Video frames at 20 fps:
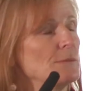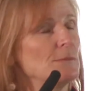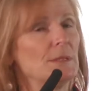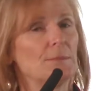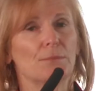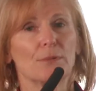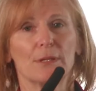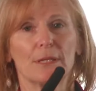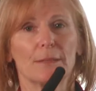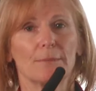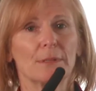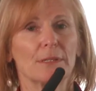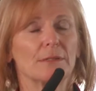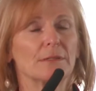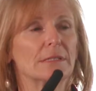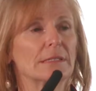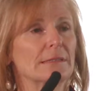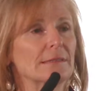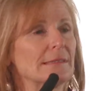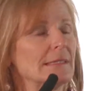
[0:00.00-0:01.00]
when we put the
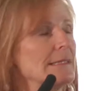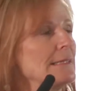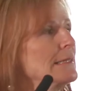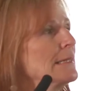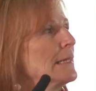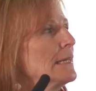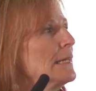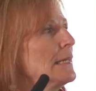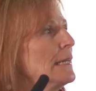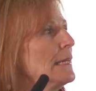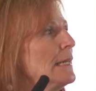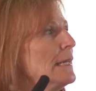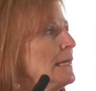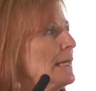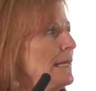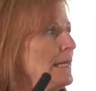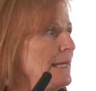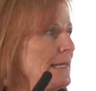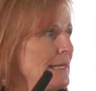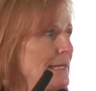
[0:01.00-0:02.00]
buildings
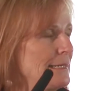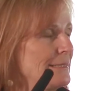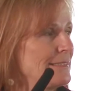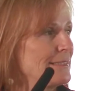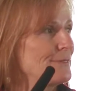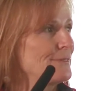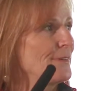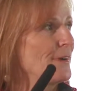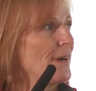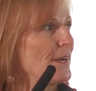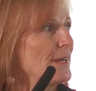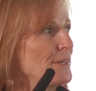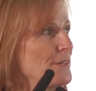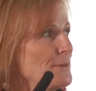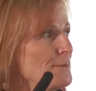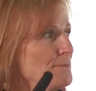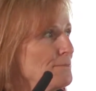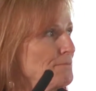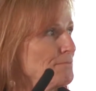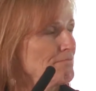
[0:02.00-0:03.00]
in case of
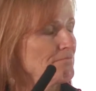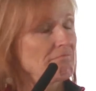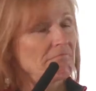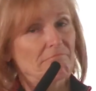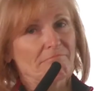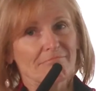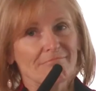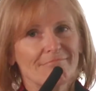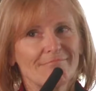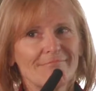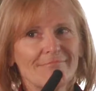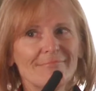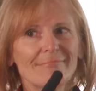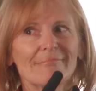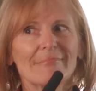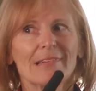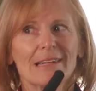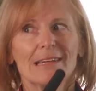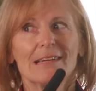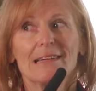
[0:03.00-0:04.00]
fire.
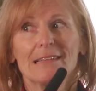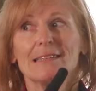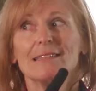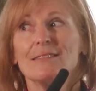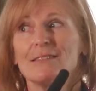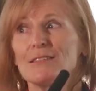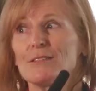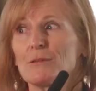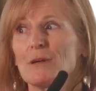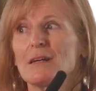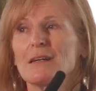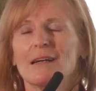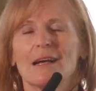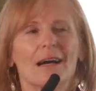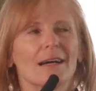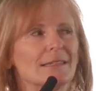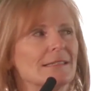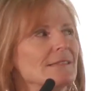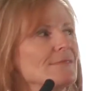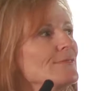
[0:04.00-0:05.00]
And this is
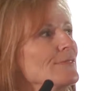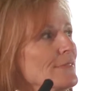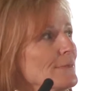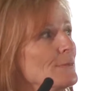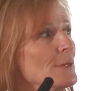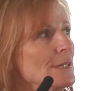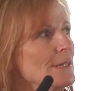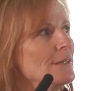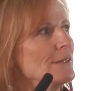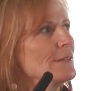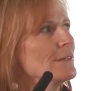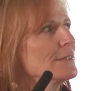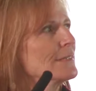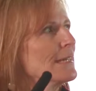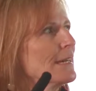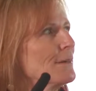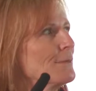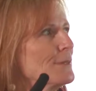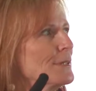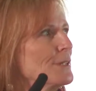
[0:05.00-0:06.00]
kind of what you
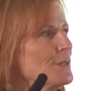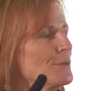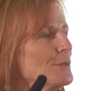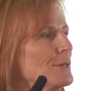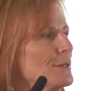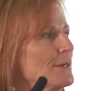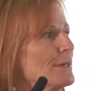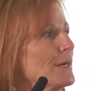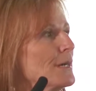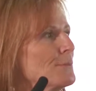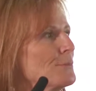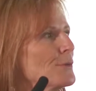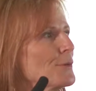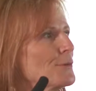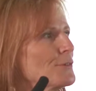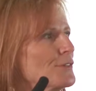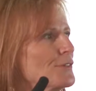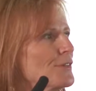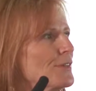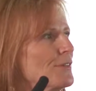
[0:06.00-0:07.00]
looked at when you
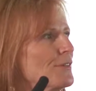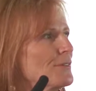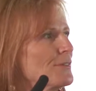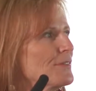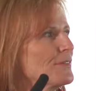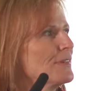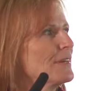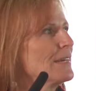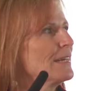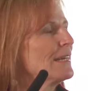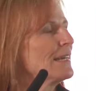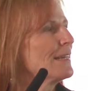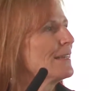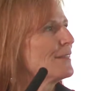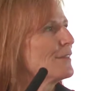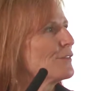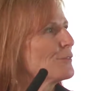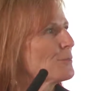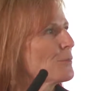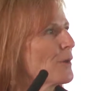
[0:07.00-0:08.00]
approached this
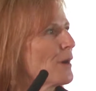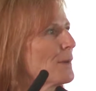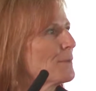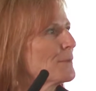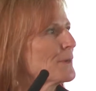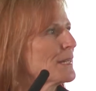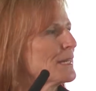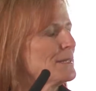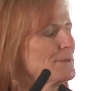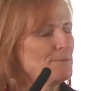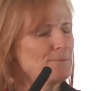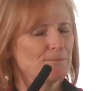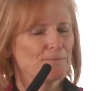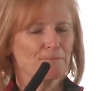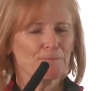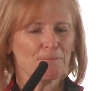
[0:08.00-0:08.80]
property.